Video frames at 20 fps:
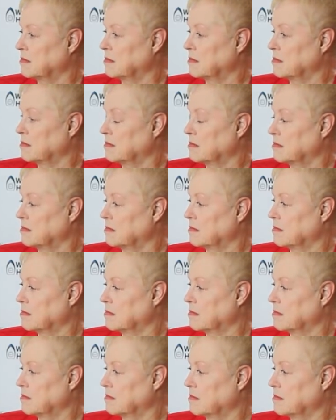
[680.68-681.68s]

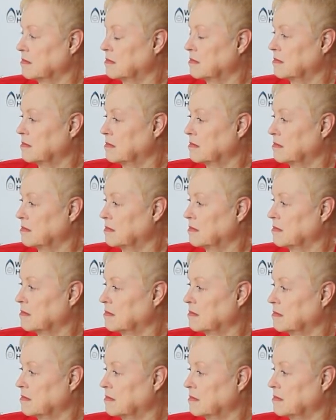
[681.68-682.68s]

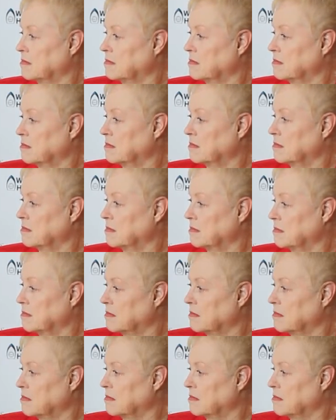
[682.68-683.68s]

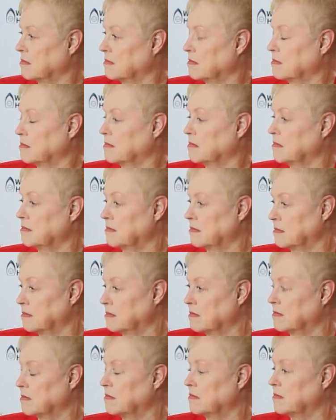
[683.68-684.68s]

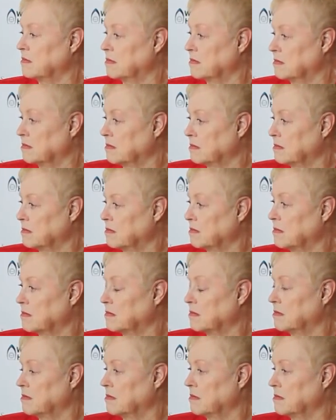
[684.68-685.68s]

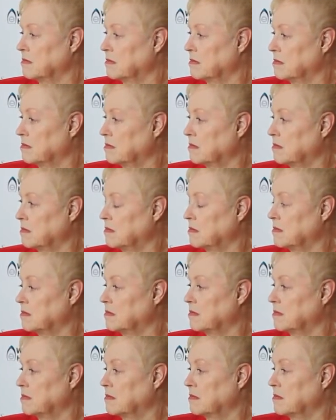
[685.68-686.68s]

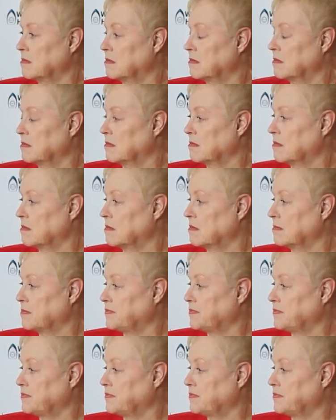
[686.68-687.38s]
No words are spoken by the person on screen.